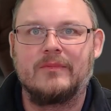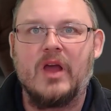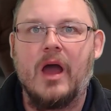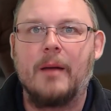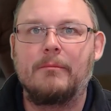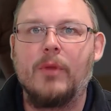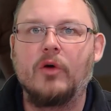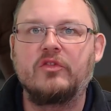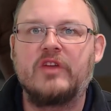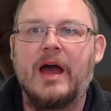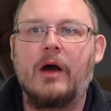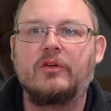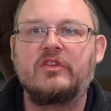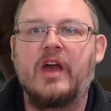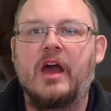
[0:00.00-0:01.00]
Most
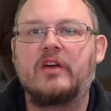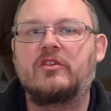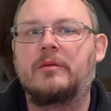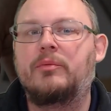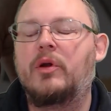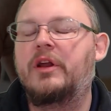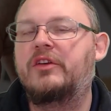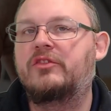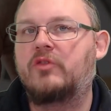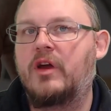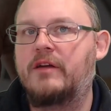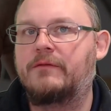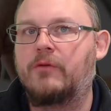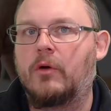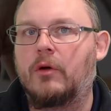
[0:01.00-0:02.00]
house hacks are pretty
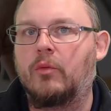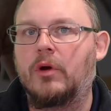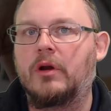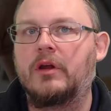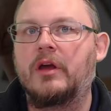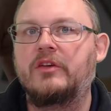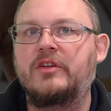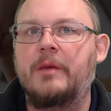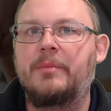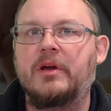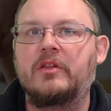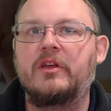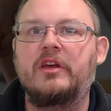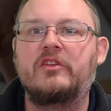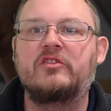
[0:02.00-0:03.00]
straightforward.
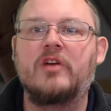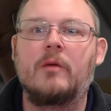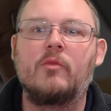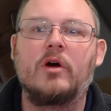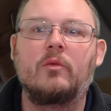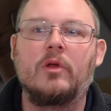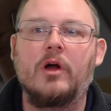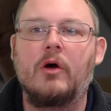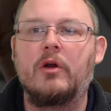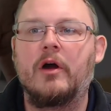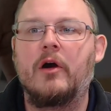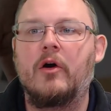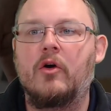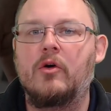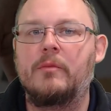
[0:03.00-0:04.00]
Typically, someone will own a
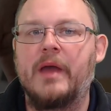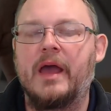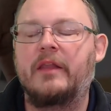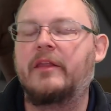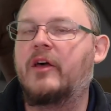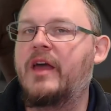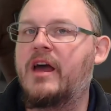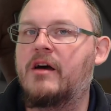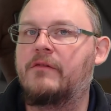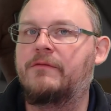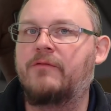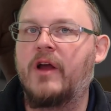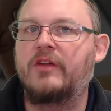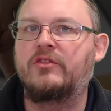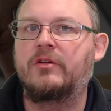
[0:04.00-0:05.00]
home and they'll have
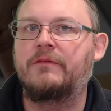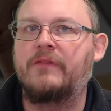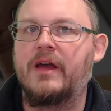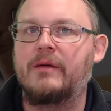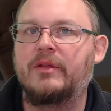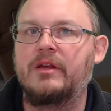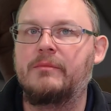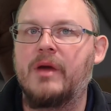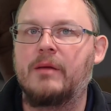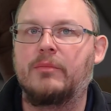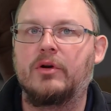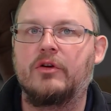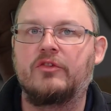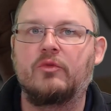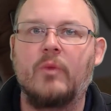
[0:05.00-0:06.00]
friends or family
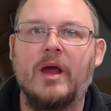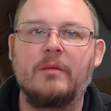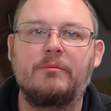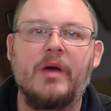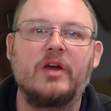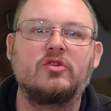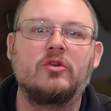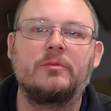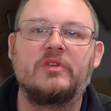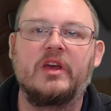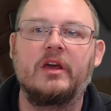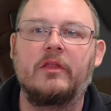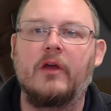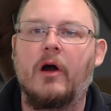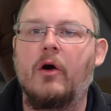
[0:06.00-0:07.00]
members rent bedrooms
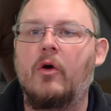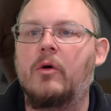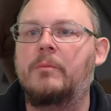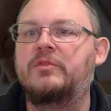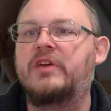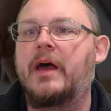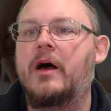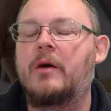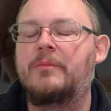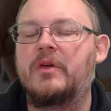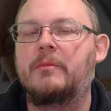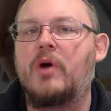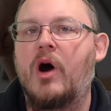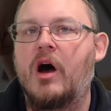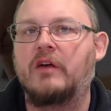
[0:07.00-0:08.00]
in the home to help them
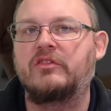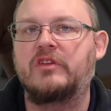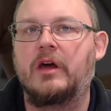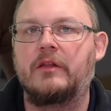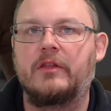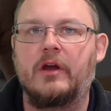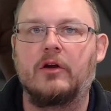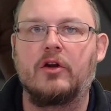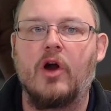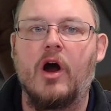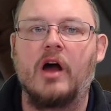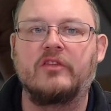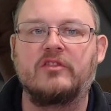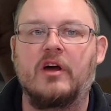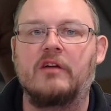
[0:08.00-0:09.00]
offset their
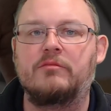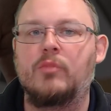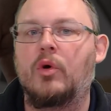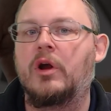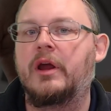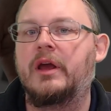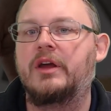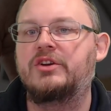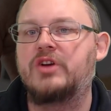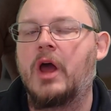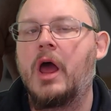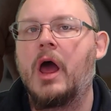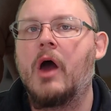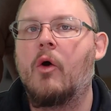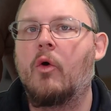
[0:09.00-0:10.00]
cost of mortgage,
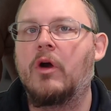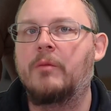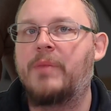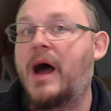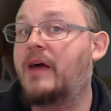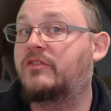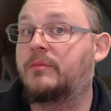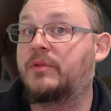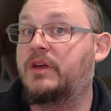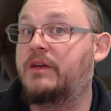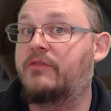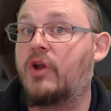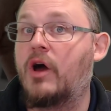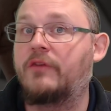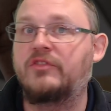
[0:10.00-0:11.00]
or possibly
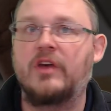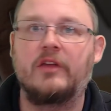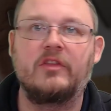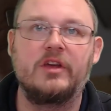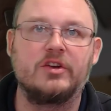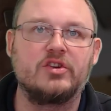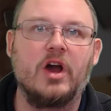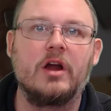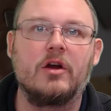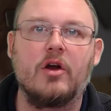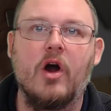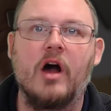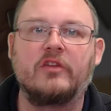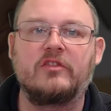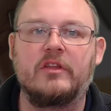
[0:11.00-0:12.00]
even offset the entire
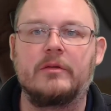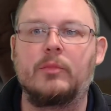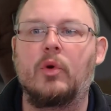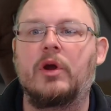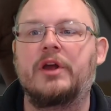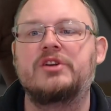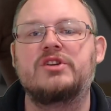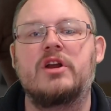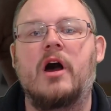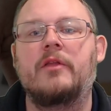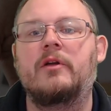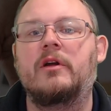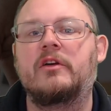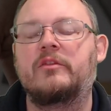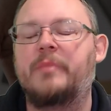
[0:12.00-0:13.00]
cost of the mortgage and
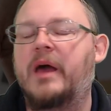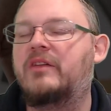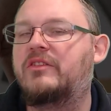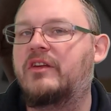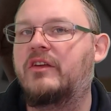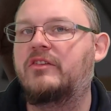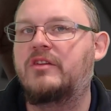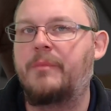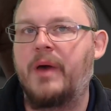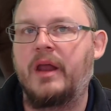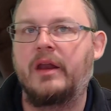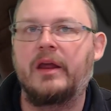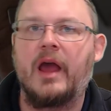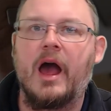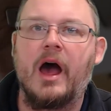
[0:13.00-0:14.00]
other expenses,
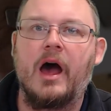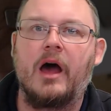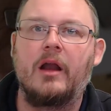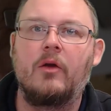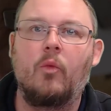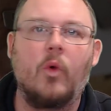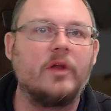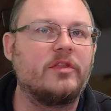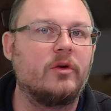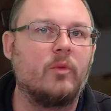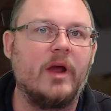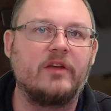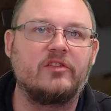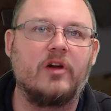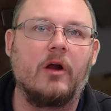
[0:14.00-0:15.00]
depending on what the
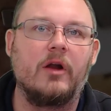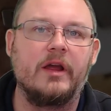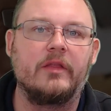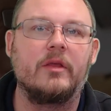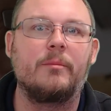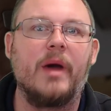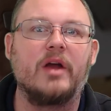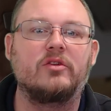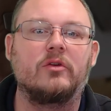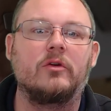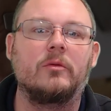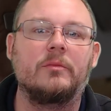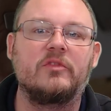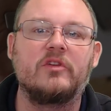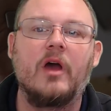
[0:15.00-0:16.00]
rents are in the
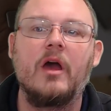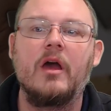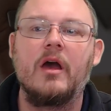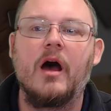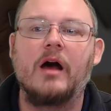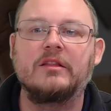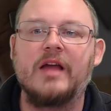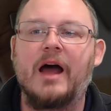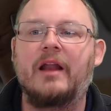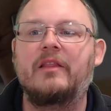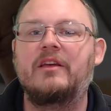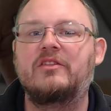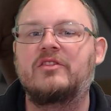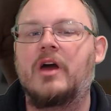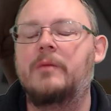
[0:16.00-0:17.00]
bedrooms. A lot of
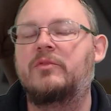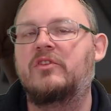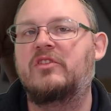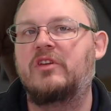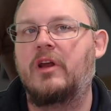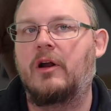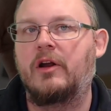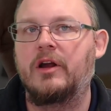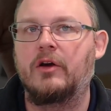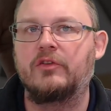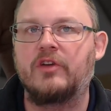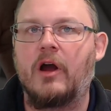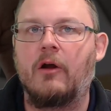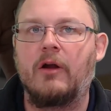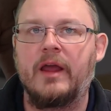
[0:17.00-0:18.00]
these types of scenarios
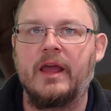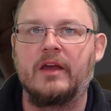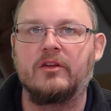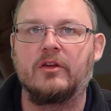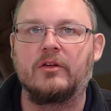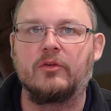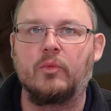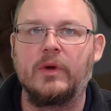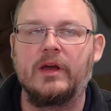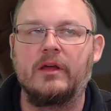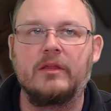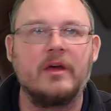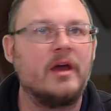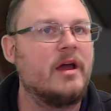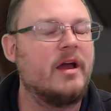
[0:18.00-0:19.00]
are handled with
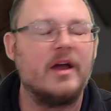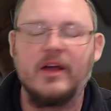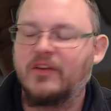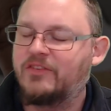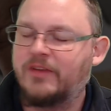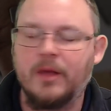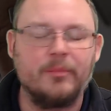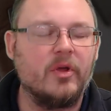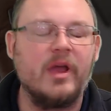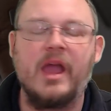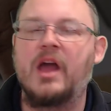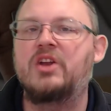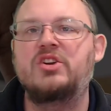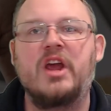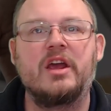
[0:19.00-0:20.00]
simple
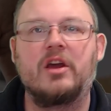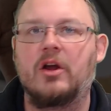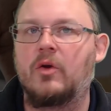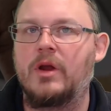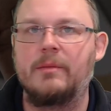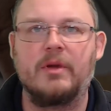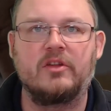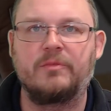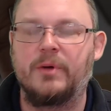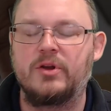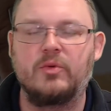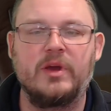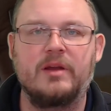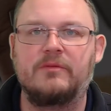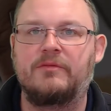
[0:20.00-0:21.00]
handshake agreements
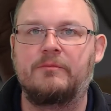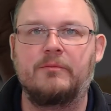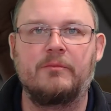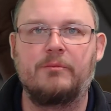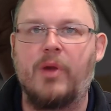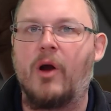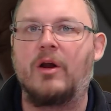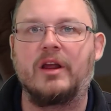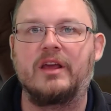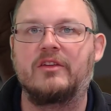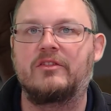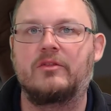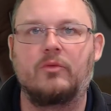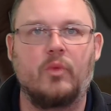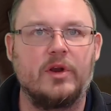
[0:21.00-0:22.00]
between
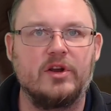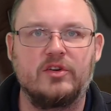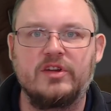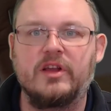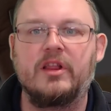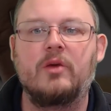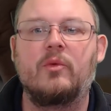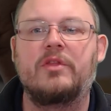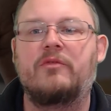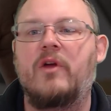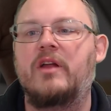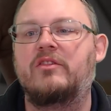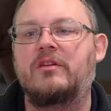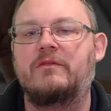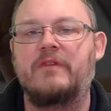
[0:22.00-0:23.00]
parties. When you're dealing with
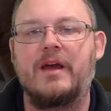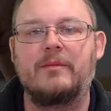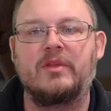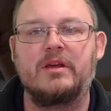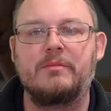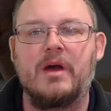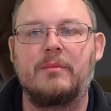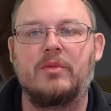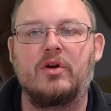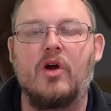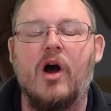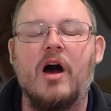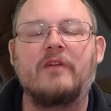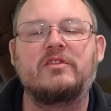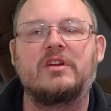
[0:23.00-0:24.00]
friends and family member,
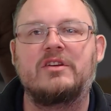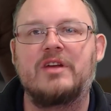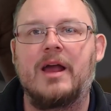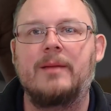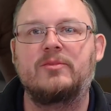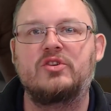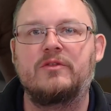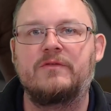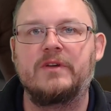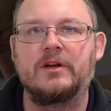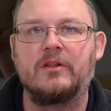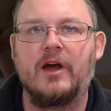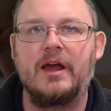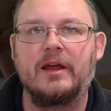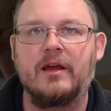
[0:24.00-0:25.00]
oftentimes you feel
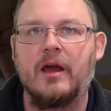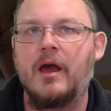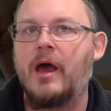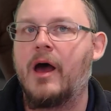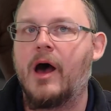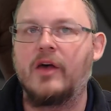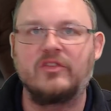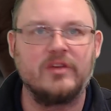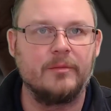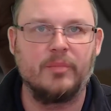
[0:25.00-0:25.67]
like a simple